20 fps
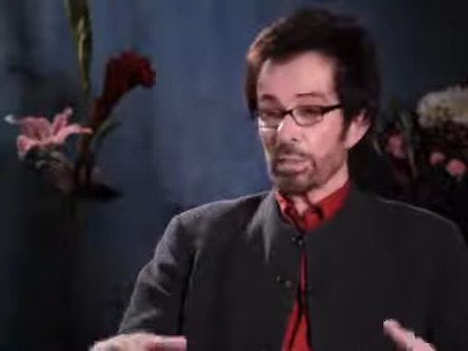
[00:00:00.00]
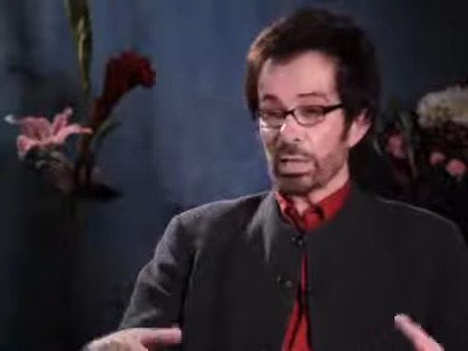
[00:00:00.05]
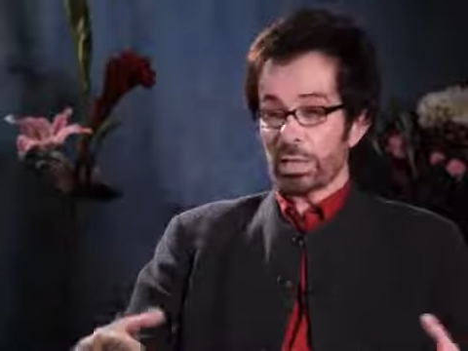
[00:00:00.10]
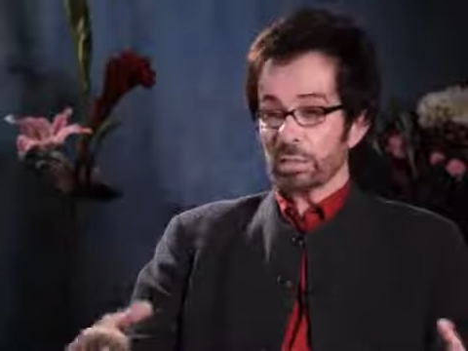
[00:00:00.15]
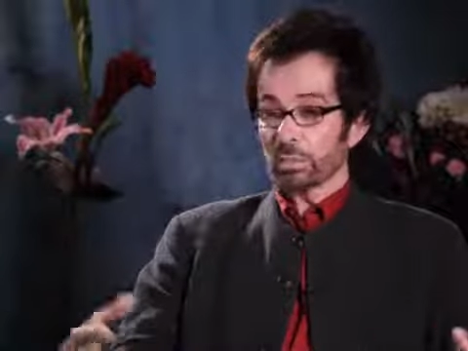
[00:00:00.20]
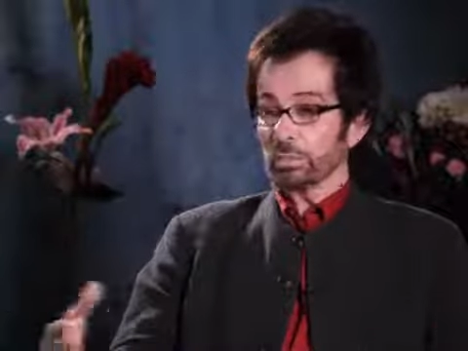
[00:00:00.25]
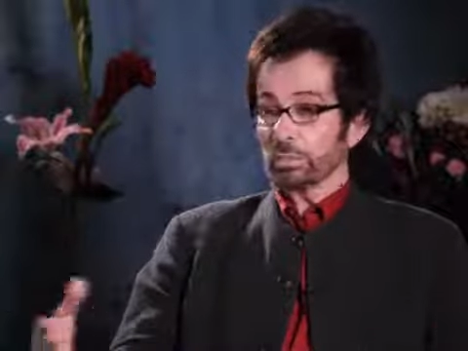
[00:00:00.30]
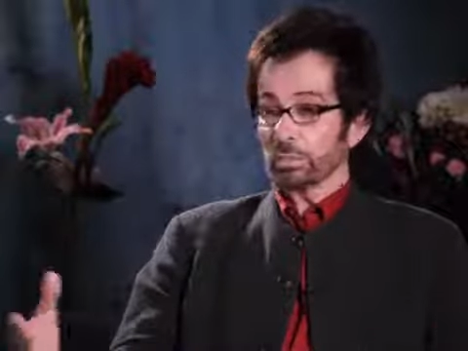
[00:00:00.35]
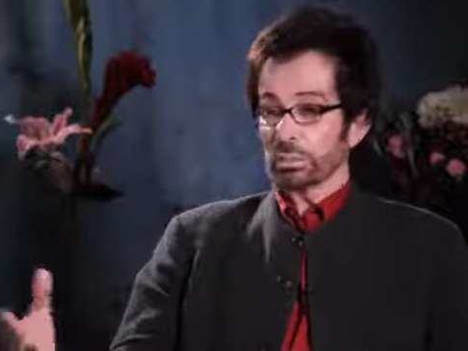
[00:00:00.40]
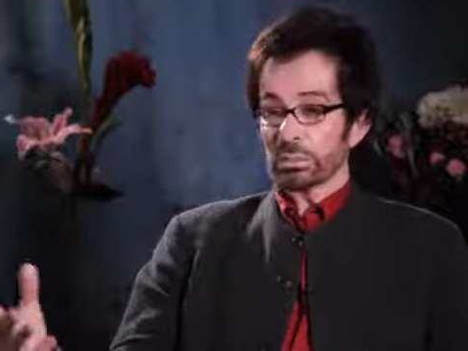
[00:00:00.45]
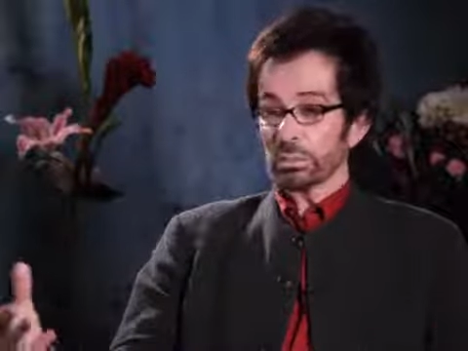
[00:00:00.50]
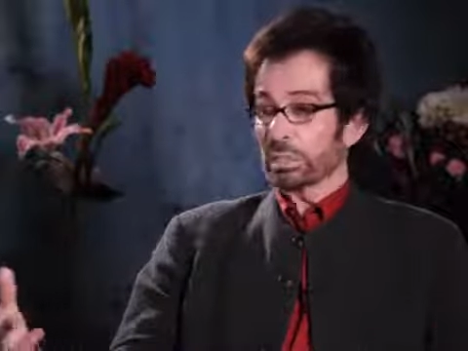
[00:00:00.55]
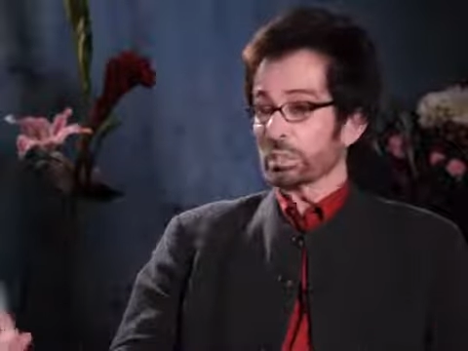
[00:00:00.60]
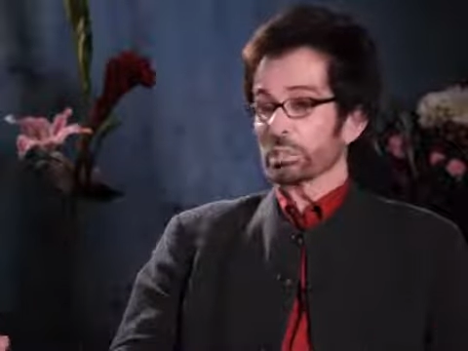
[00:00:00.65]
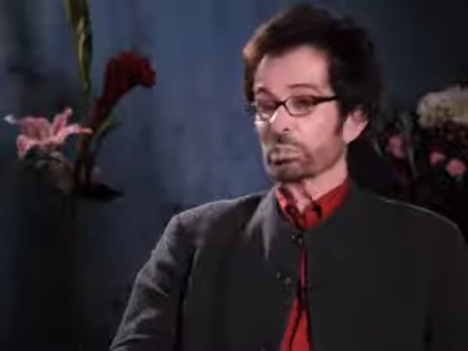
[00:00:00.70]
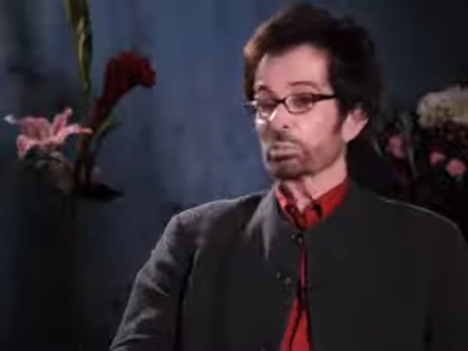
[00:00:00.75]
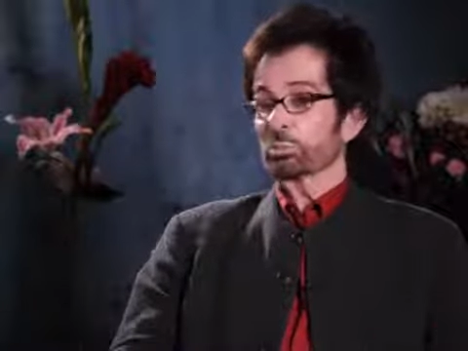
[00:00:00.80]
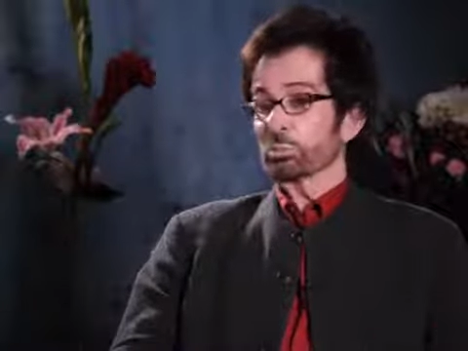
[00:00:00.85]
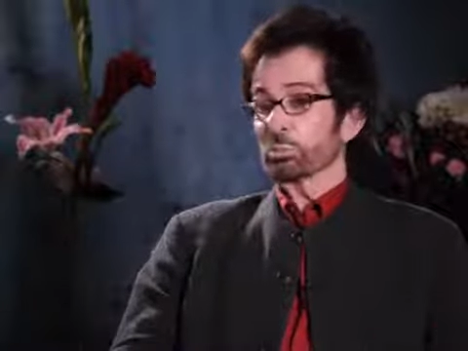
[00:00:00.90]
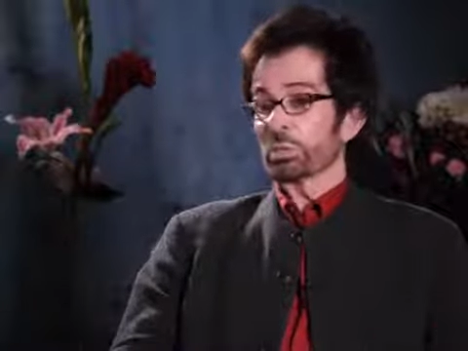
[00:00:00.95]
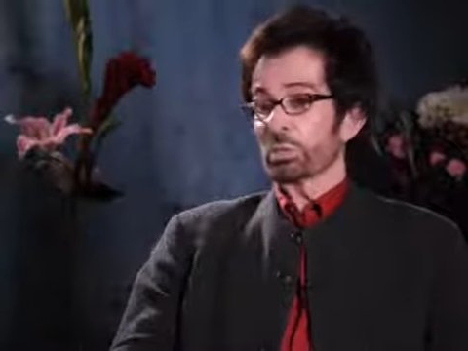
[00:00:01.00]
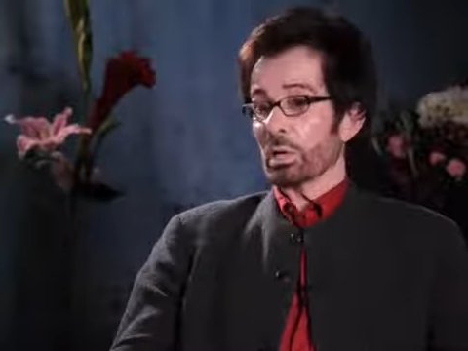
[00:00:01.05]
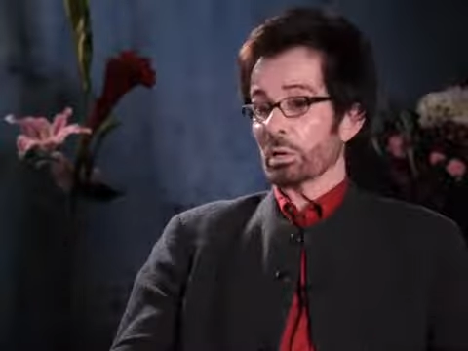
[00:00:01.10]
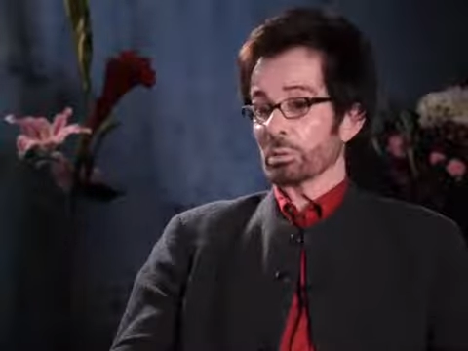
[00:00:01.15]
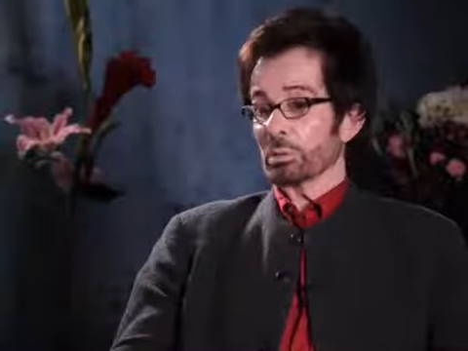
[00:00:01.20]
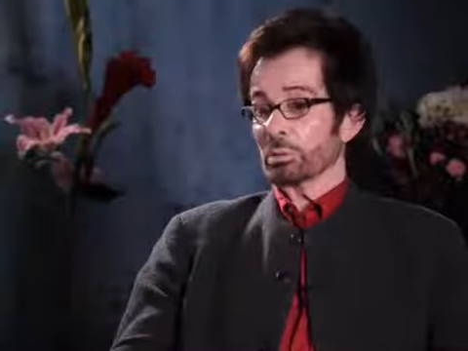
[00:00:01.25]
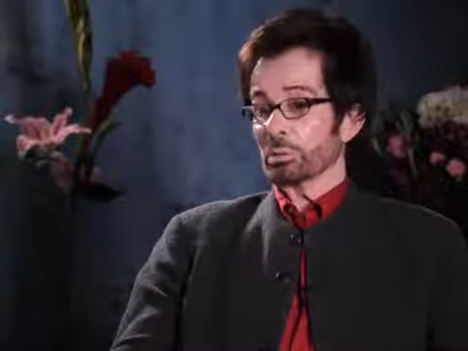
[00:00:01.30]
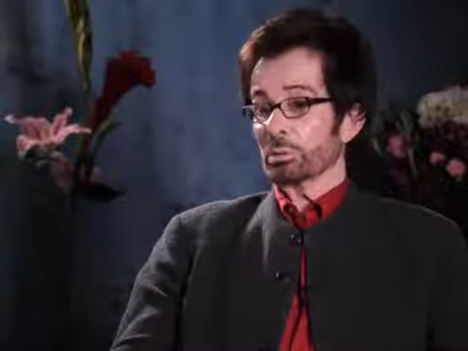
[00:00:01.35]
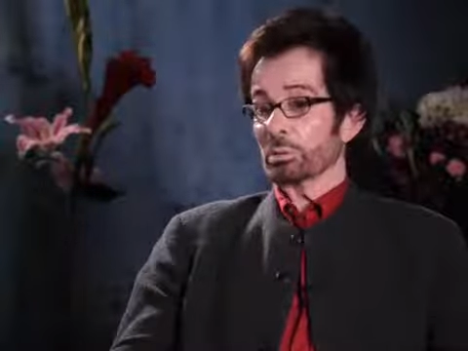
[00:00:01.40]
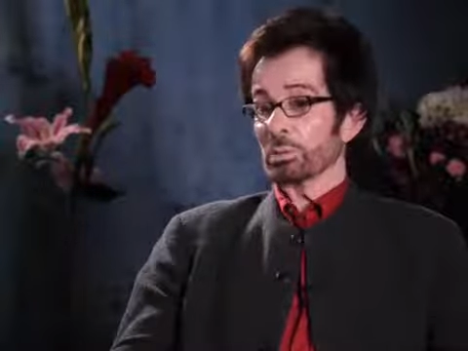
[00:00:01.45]
Angela Lansbury. How
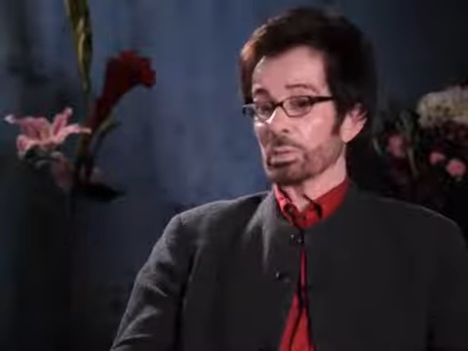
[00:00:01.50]
can you